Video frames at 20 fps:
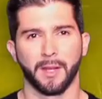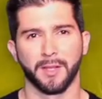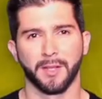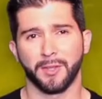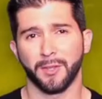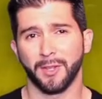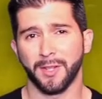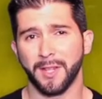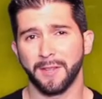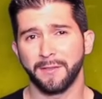
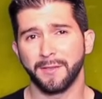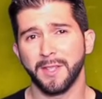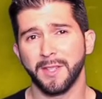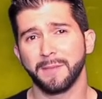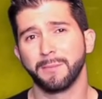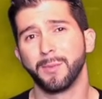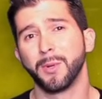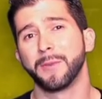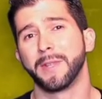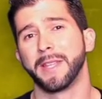So I give
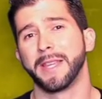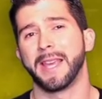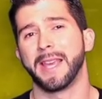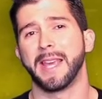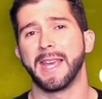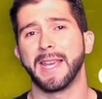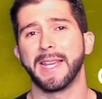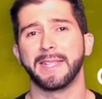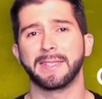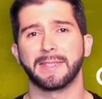this movie
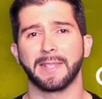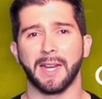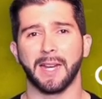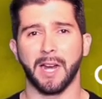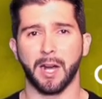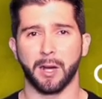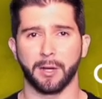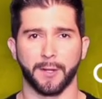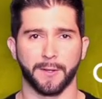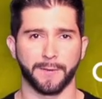8
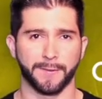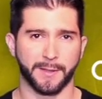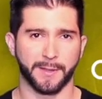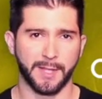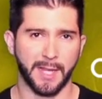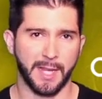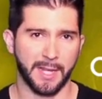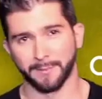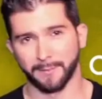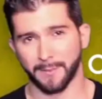out of
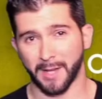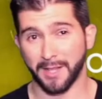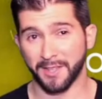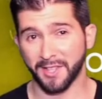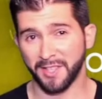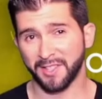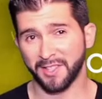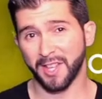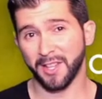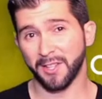10. And
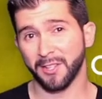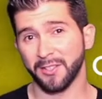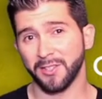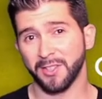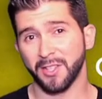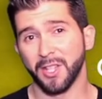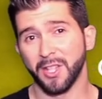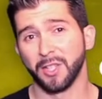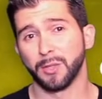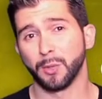this takes
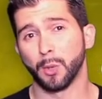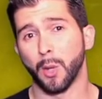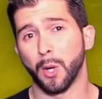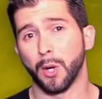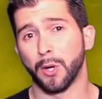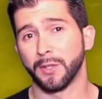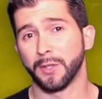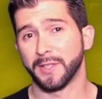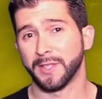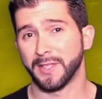us to
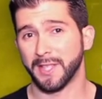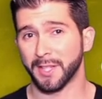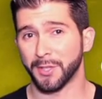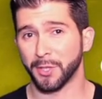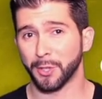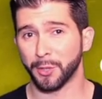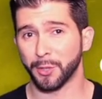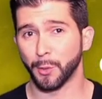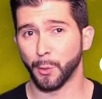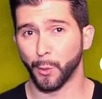our
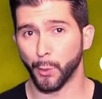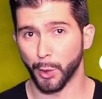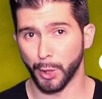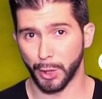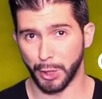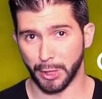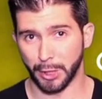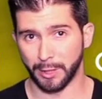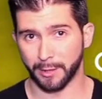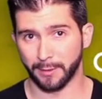second
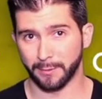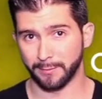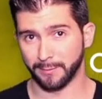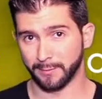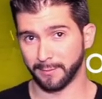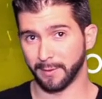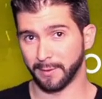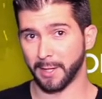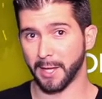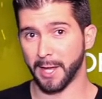word.
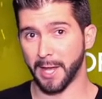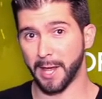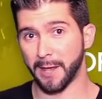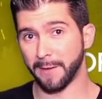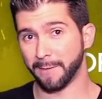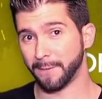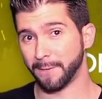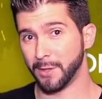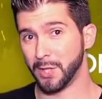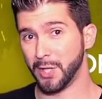
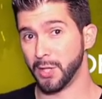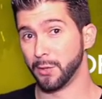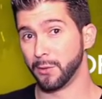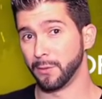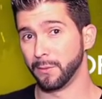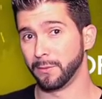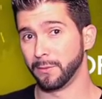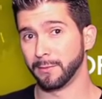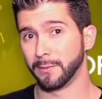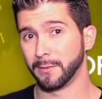
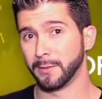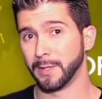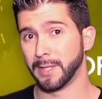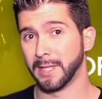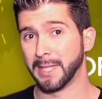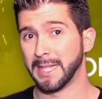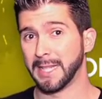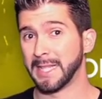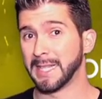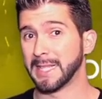
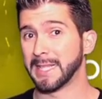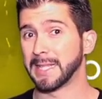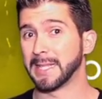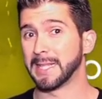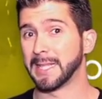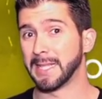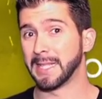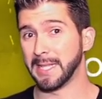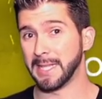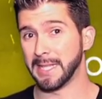
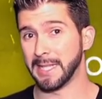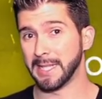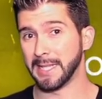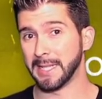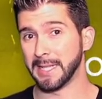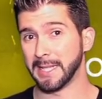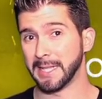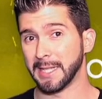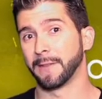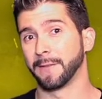F-U-C.
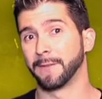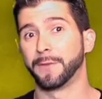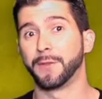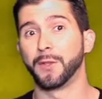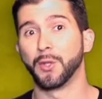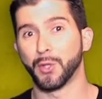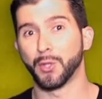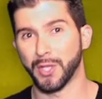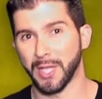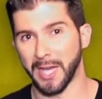
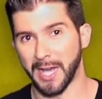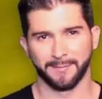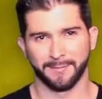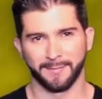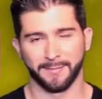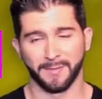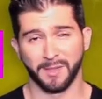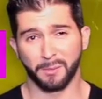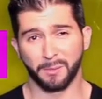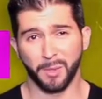Fuchsia.
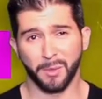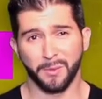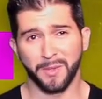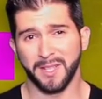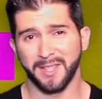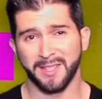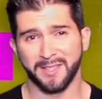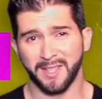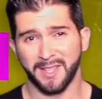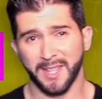The
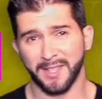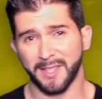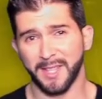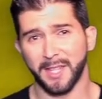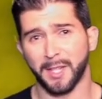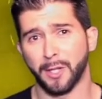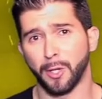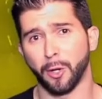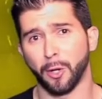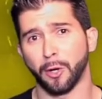movie is like
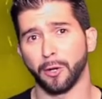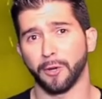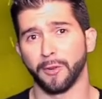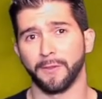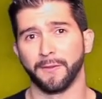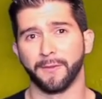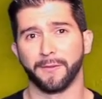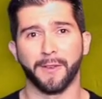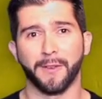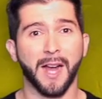that
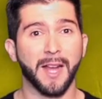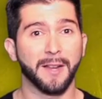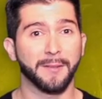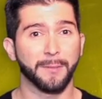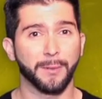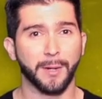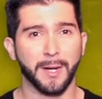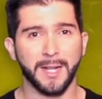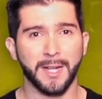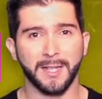color,
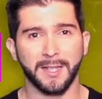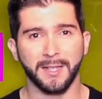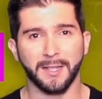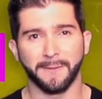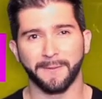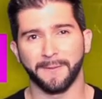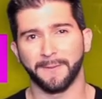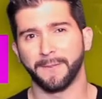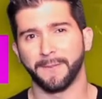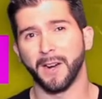
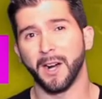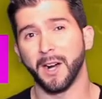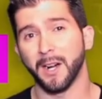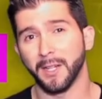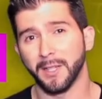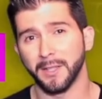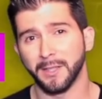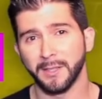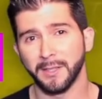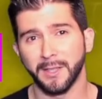vibrant,
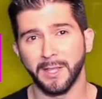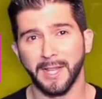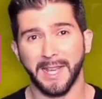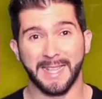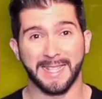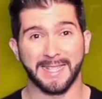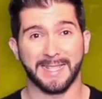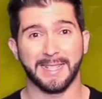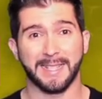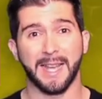fun,
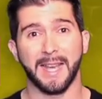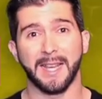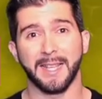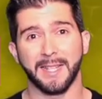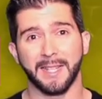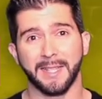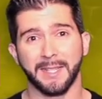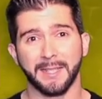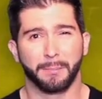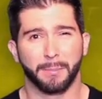
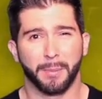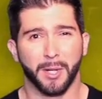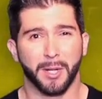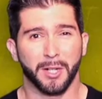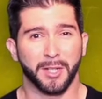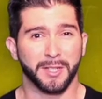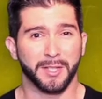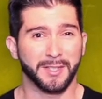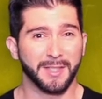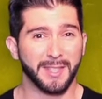exciting,
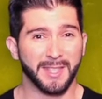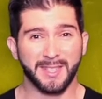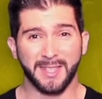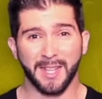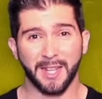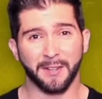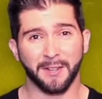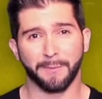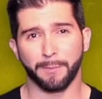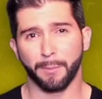but it's
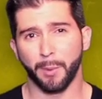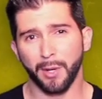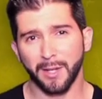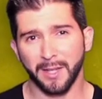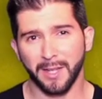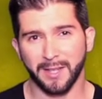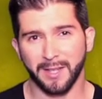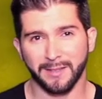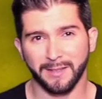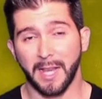kind of
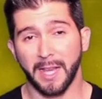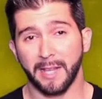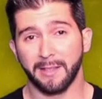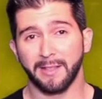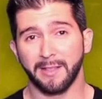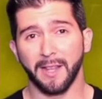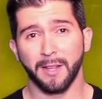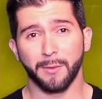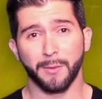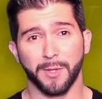pointless.
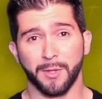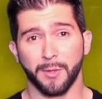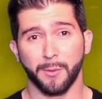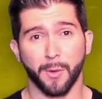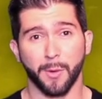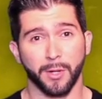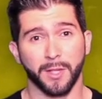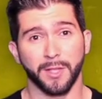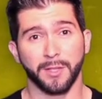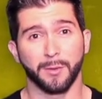It's like when you
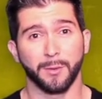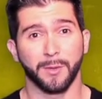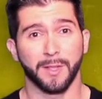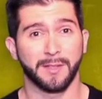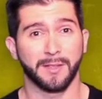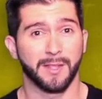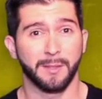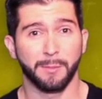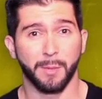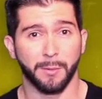walk into a
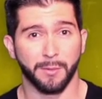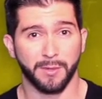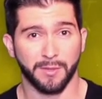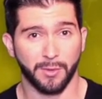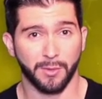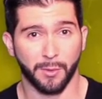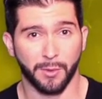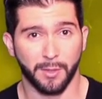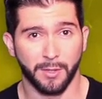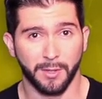T-Mobile
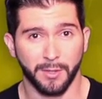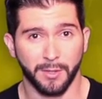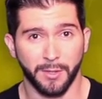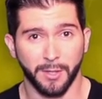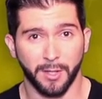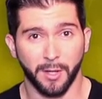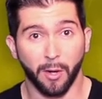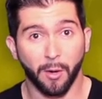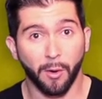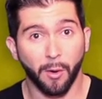store.
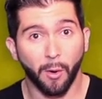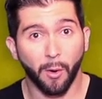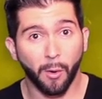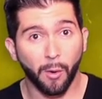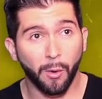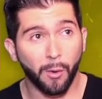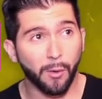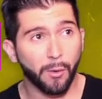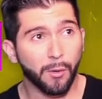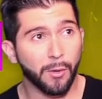You're all,
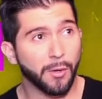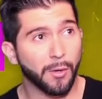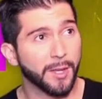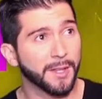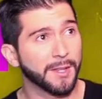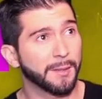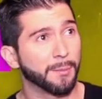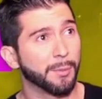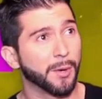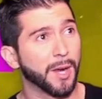oh, look
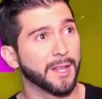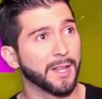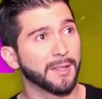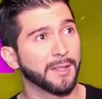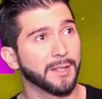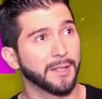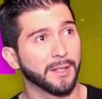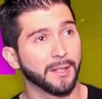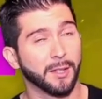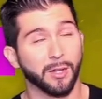at the
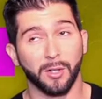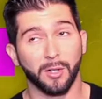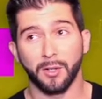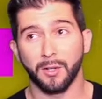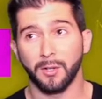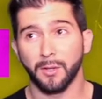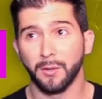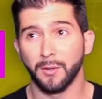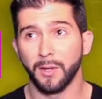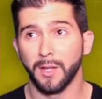branding.
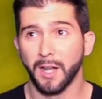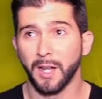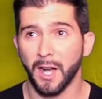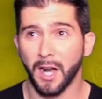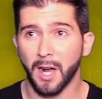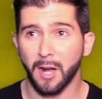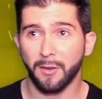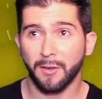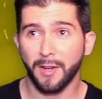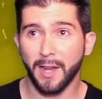Oh,
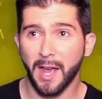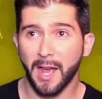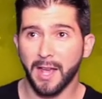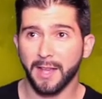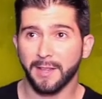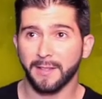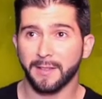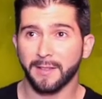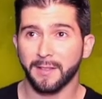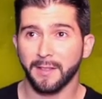how
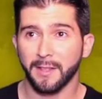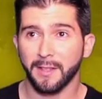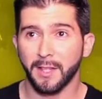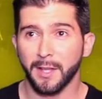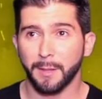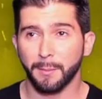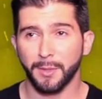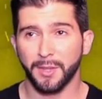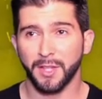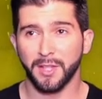nice.
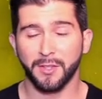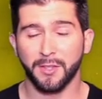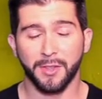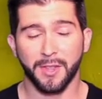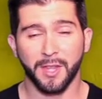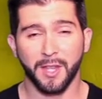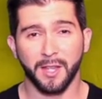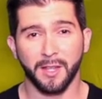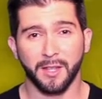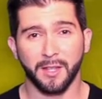But then you
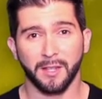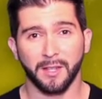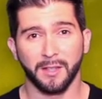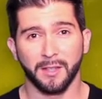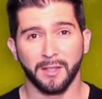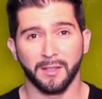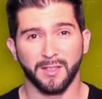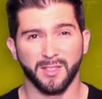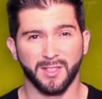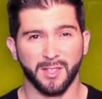think,
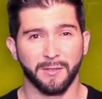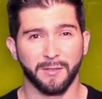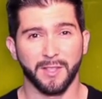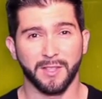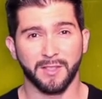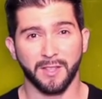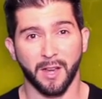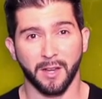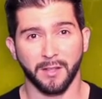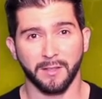the service
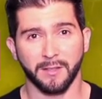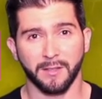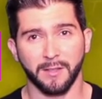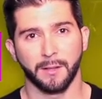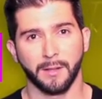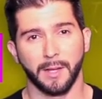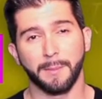sucks.